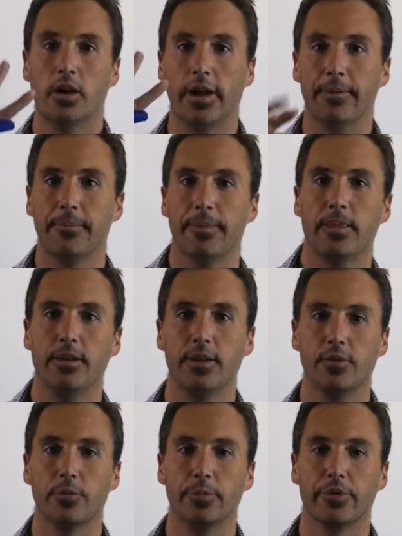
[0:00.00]
Hi,
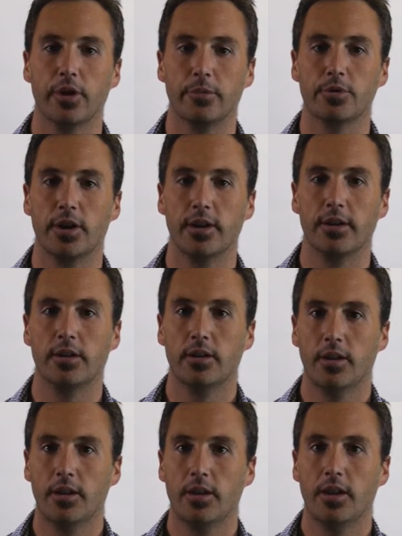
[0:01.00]
Nick from Scope Training,
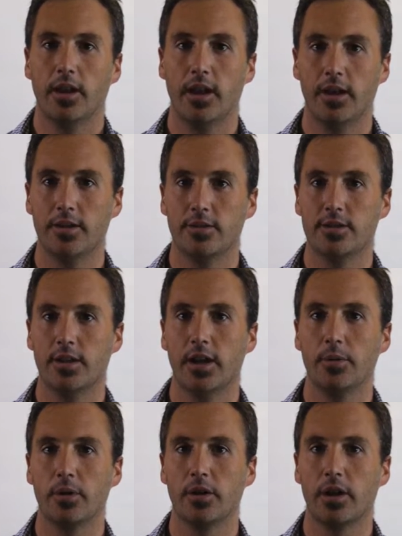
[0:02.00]
and
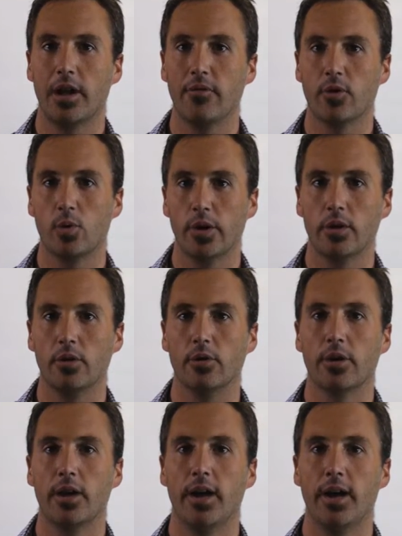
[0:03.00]
today we're going to have a quick
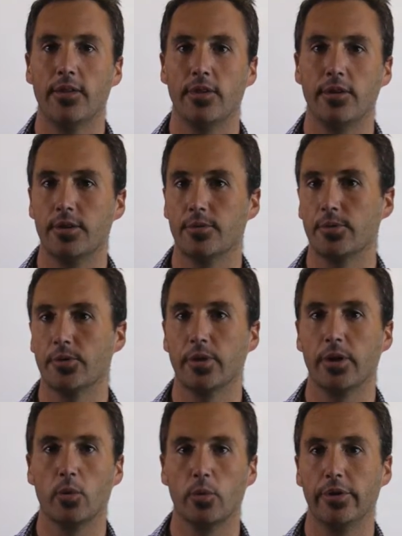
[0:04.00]
look at the difference
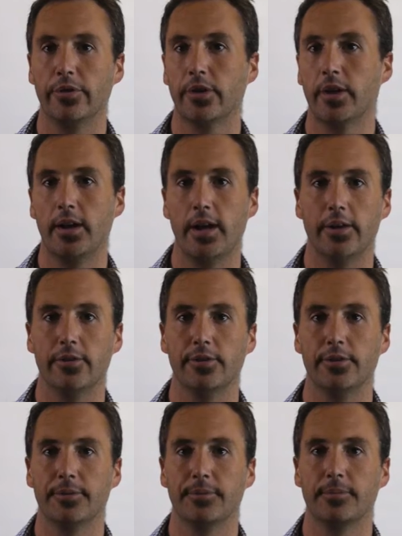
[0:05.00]
between a risk and a
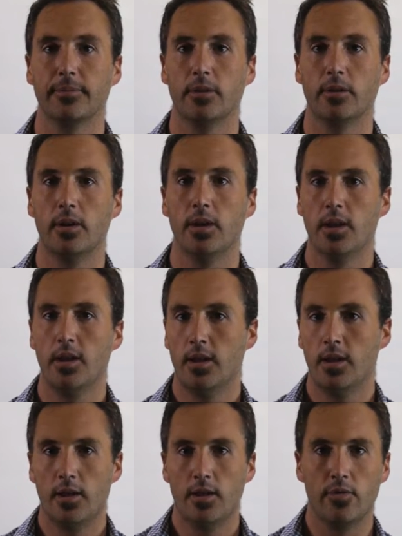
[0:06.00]
hazard.
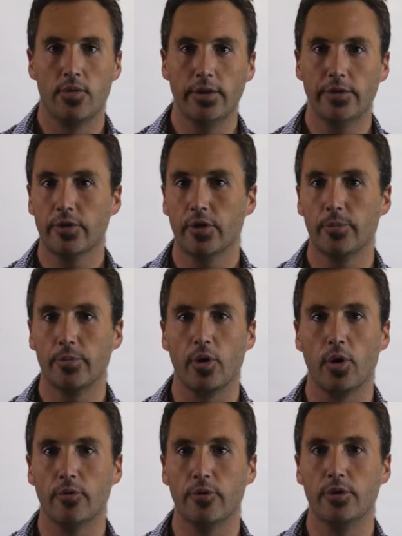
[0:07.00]
These terms are
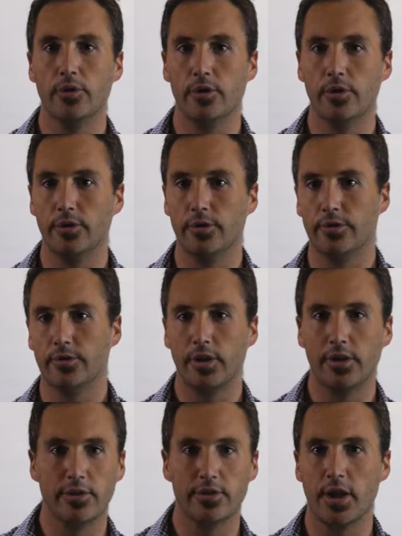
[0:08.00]
often used
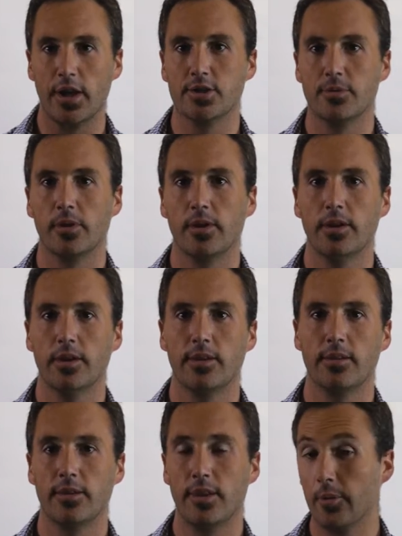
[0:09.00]
interchangeably.
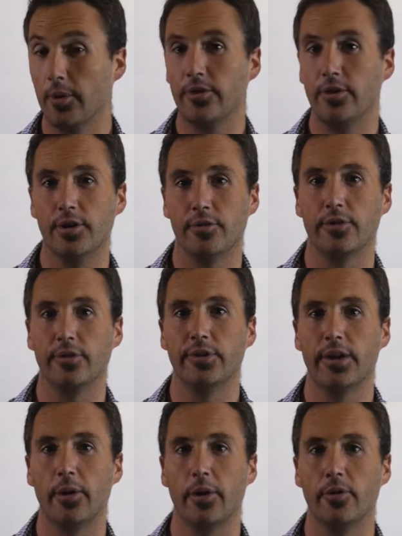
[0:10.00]
There is a difference,
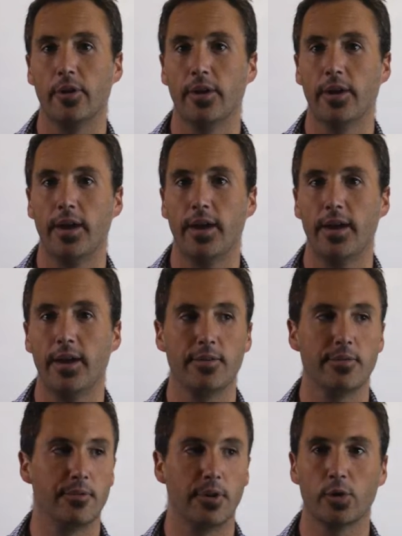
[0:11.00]
however,
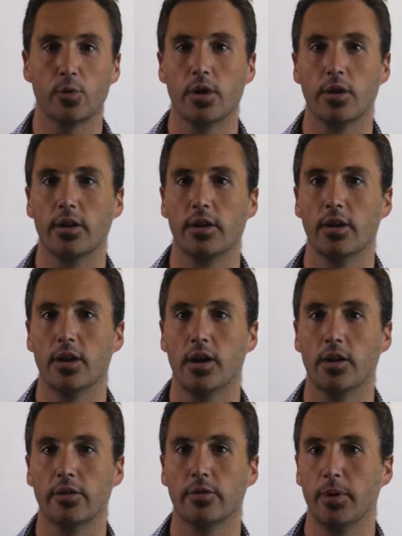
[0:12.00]
and very quickly
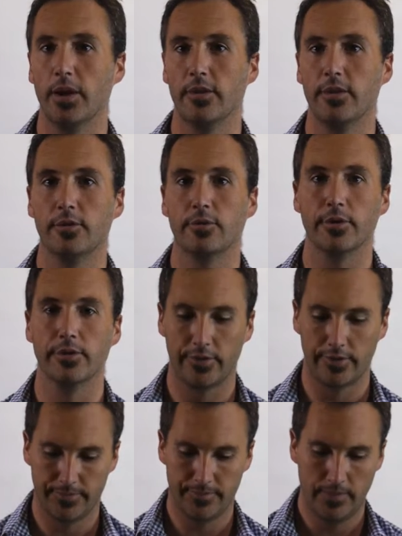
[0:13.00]
I'll explain the difference.